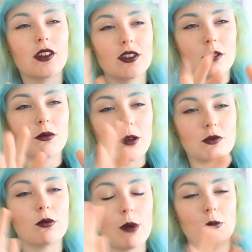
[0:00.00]

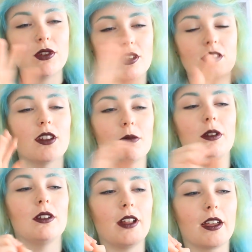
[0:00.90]
sometimes remembers to slip
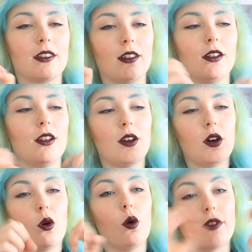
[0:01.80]
in like the,
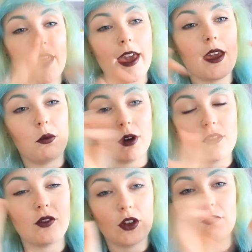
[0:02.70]
or they,
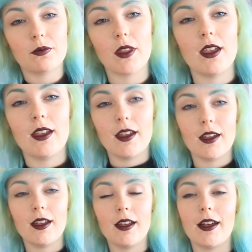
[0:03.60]
whatever.
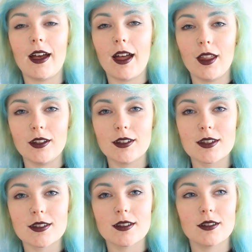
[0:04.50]
And
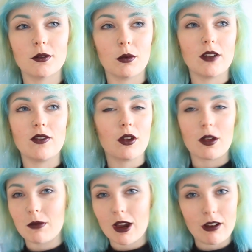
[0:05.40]
whenever you
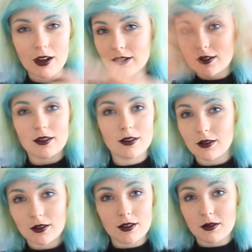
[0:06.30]
get married,
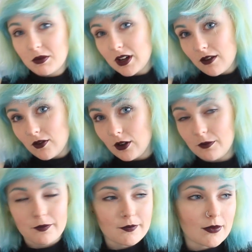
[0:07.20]
whatever.
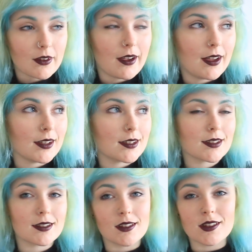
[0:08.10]
And
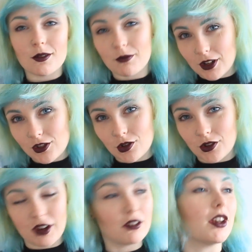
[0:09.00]
so I'm pretty sure
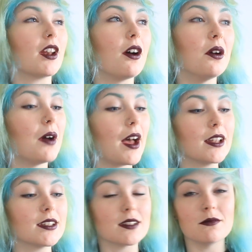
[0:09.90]
they already know.
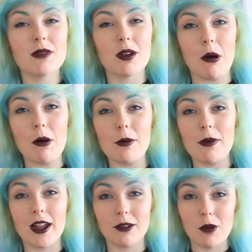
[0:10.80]
And me and my
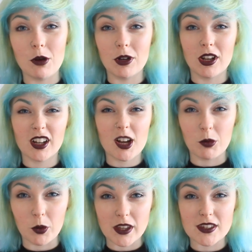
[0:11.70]
mum had a moment a
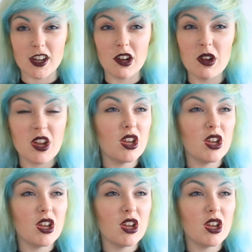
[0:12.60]
couple weeks ago.